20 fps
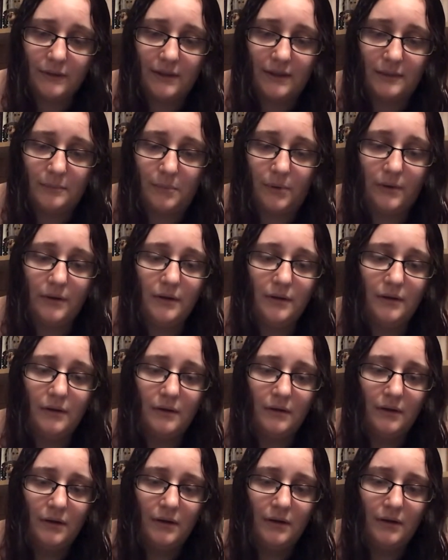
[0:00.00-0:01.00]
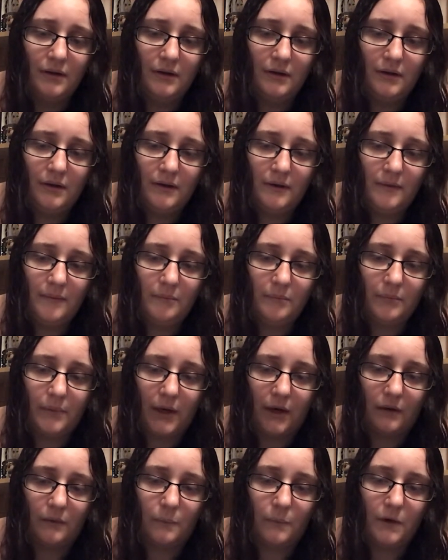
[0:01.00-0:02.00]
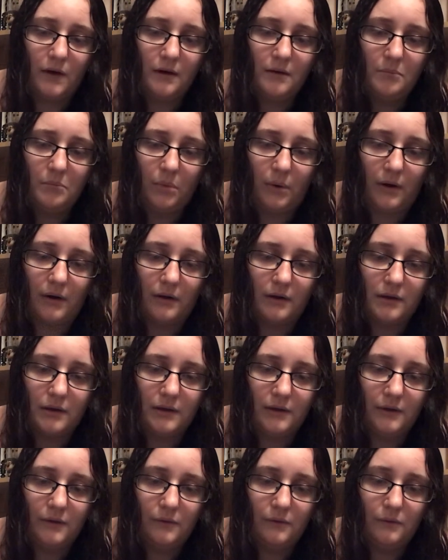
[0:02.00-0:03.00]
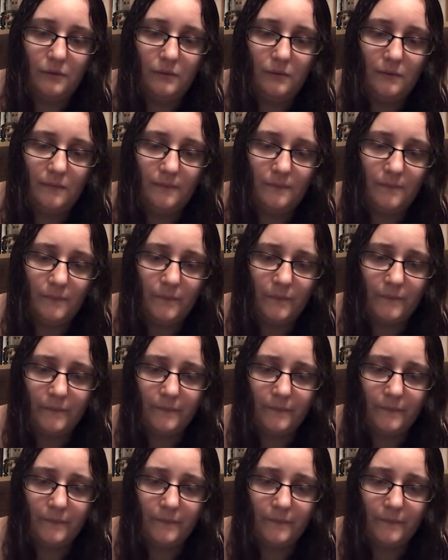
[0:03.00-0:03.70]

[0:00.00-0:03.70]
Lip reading: to this book. Part 1, Part 2.